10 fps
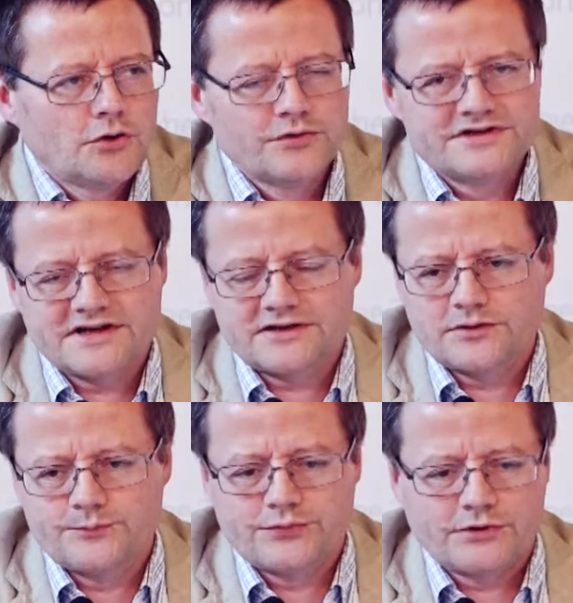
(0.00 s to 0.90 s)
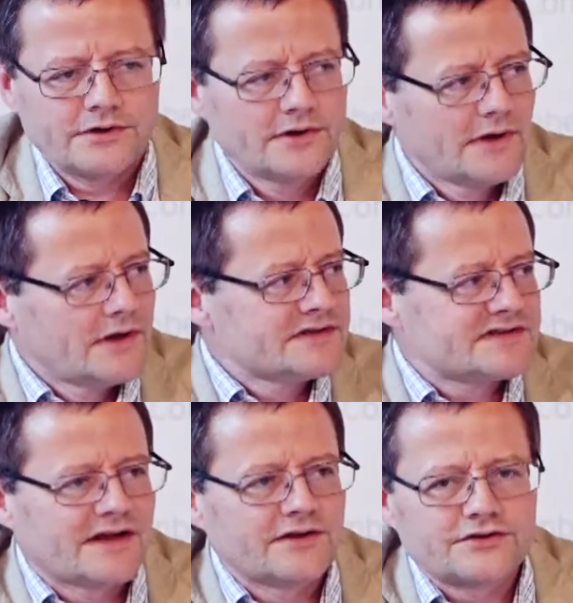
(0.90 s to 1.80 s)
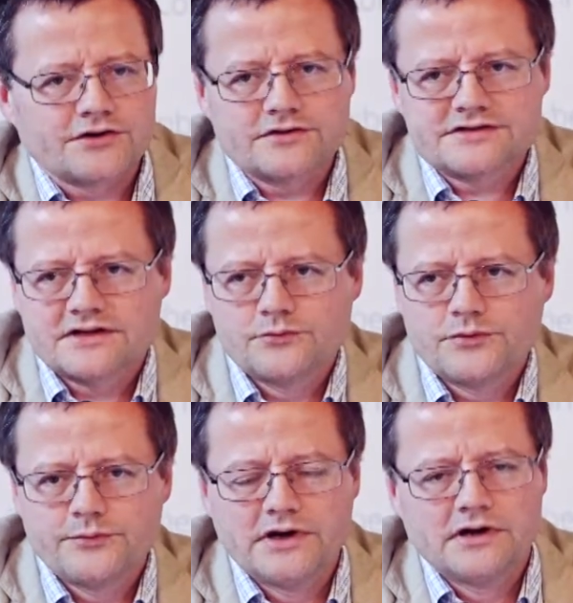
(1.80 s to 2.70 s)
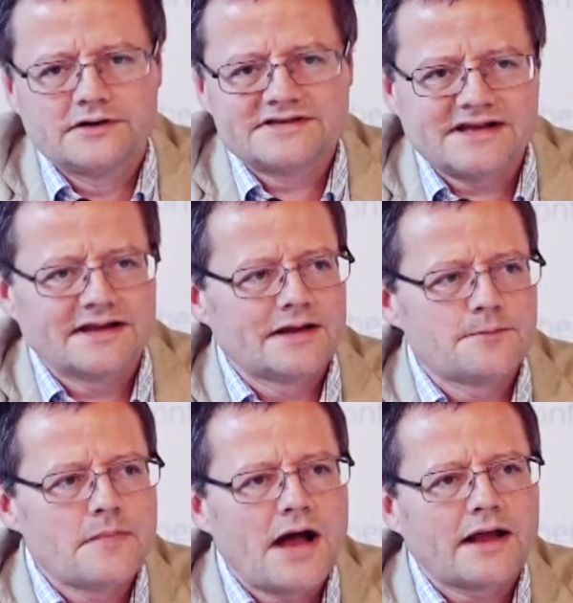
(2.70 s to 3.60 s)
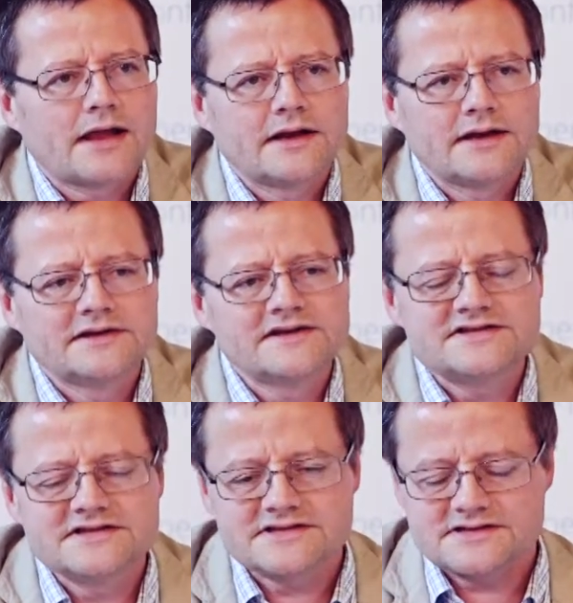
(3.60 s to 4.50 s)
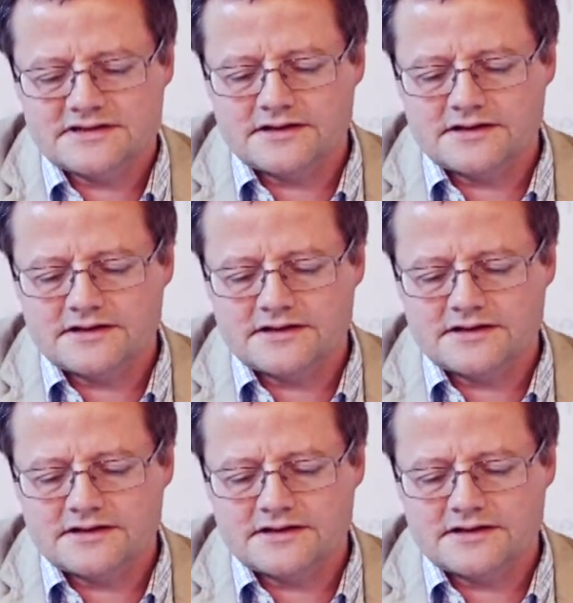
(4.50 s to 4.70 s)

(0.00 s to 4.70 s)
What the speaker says: we set up centers and we will send them back. And this is